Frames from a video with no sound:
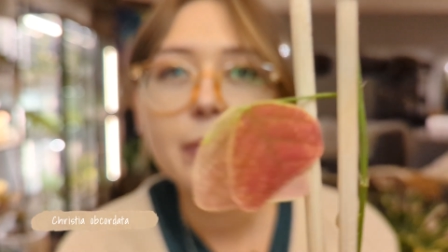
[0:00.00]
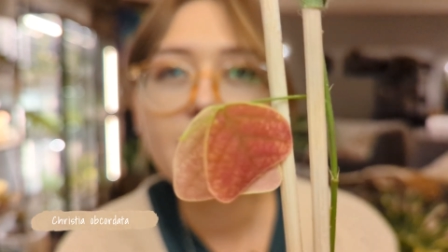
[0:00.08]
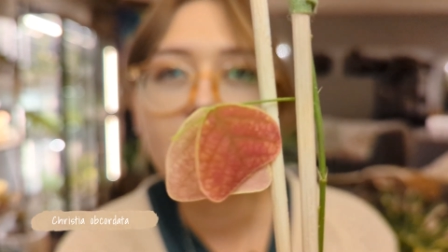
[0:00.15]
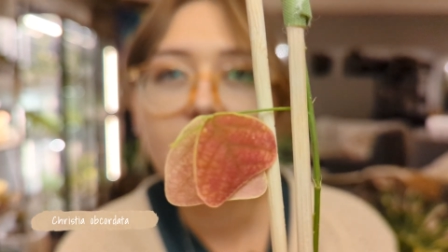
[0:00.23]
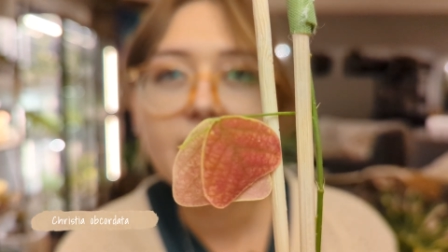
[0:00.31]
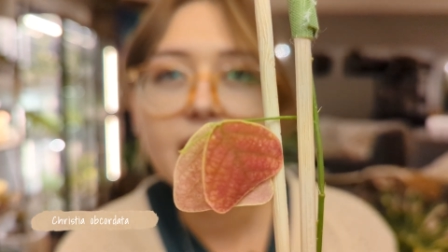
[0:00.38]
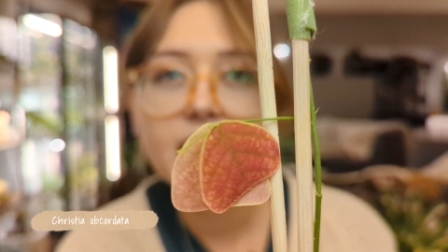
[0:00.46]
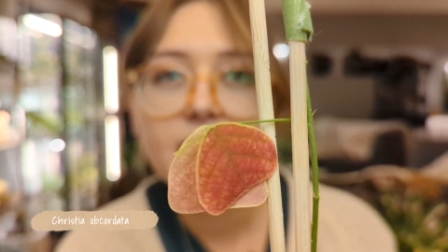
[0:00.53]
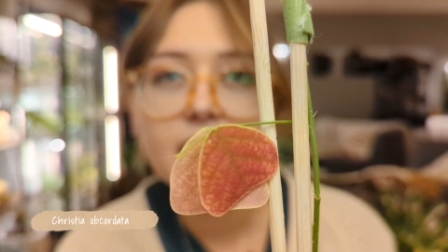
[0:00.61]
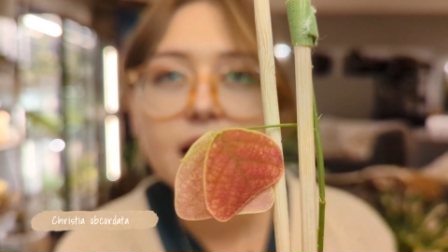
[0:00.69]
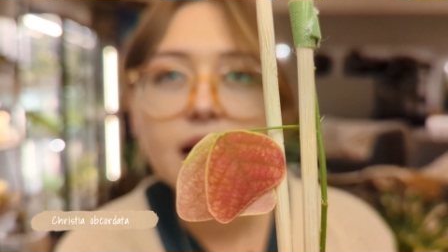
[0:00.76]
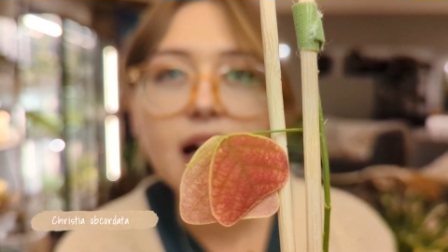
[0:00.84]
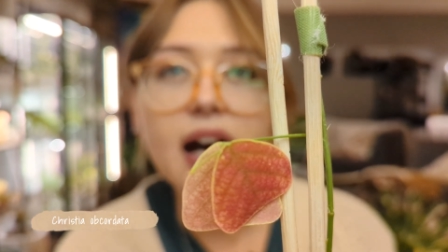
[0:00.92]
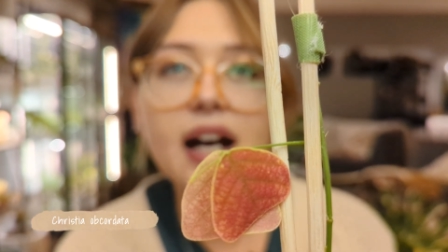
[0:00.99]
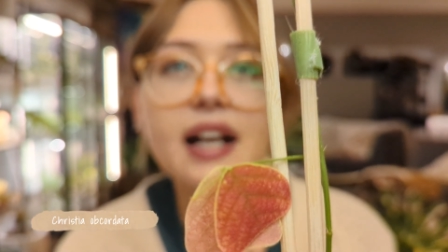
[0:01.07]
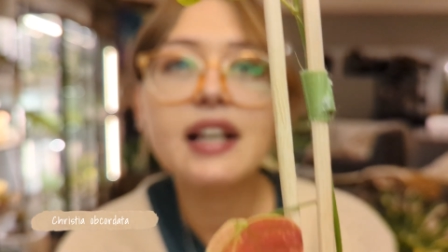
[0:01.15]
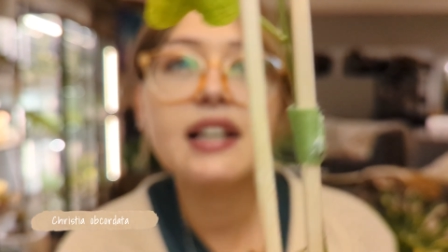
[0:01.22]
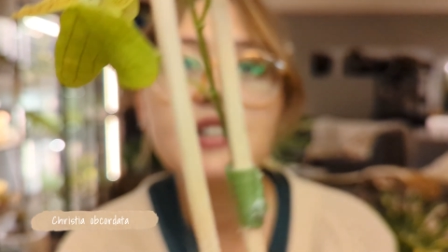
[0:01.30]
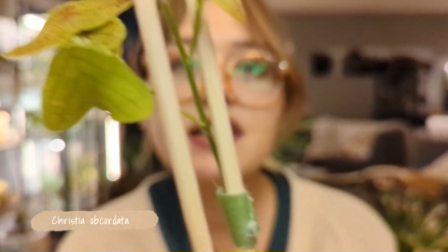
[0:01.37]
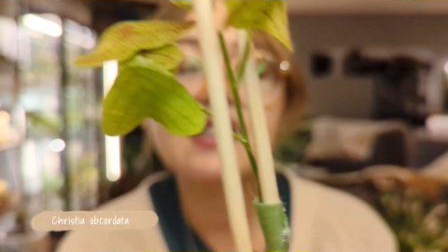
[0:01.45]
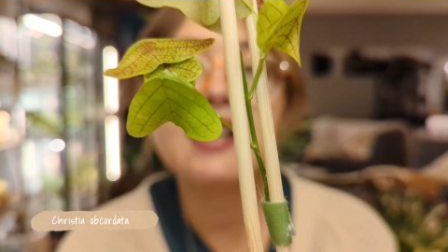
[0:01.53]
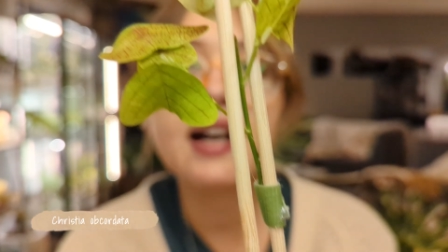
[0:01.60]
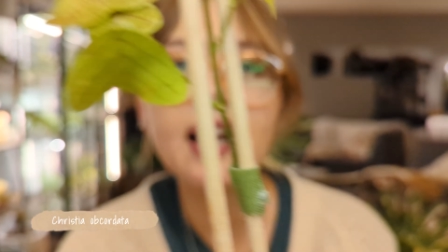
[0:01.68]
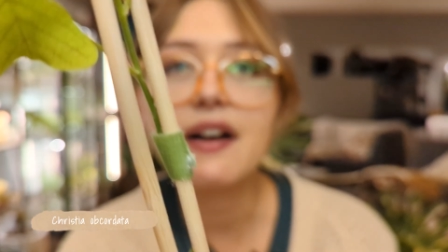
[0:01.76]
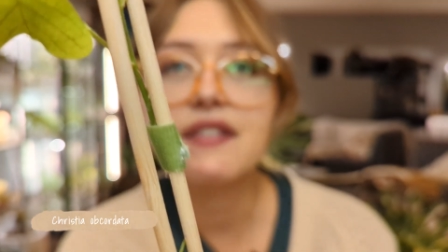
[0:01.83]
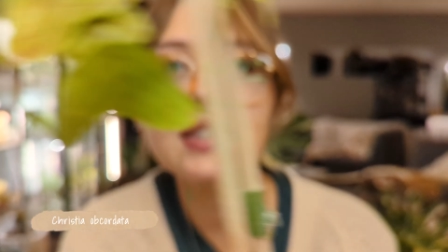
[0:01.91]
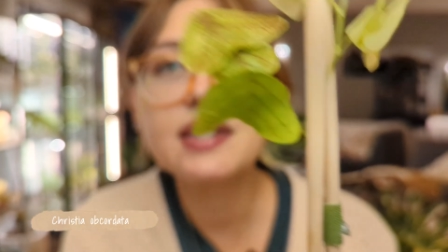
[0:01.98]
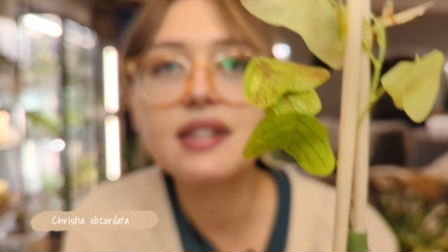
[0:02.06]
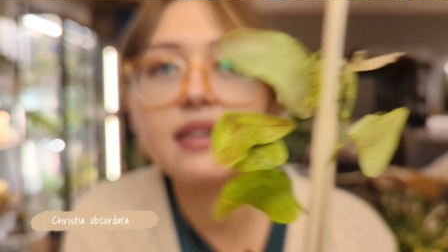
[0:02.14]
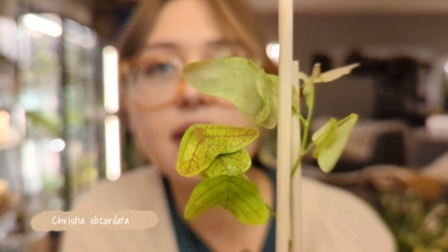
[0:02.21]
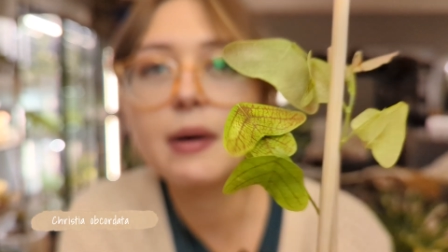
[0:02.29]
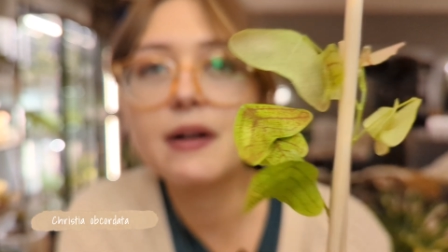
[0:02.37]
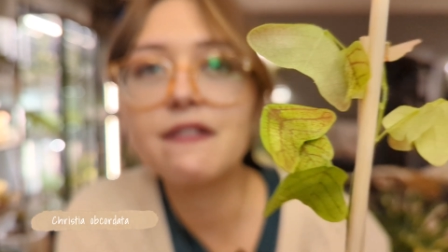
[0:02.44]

but I just, I haven't seen them.